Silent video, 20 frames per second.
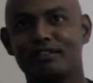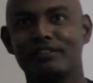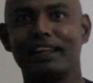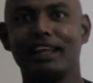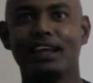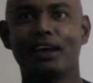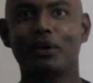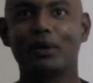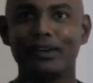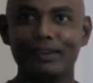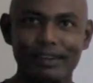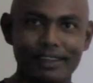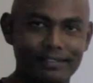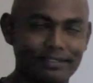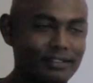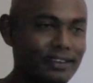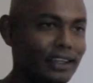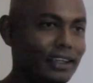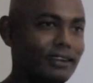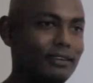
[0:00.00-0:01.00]
they
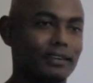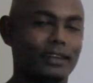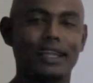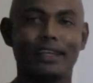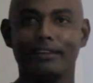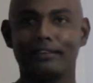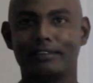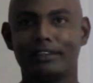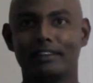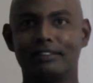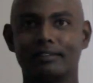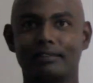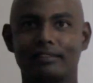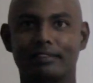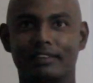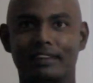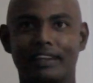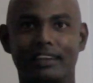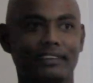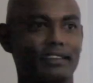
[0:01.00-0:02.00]
always think that is an
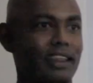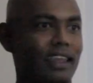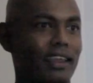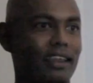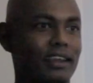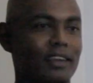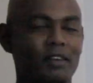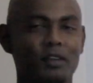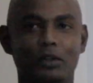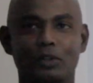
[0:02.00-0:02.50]
instant thing.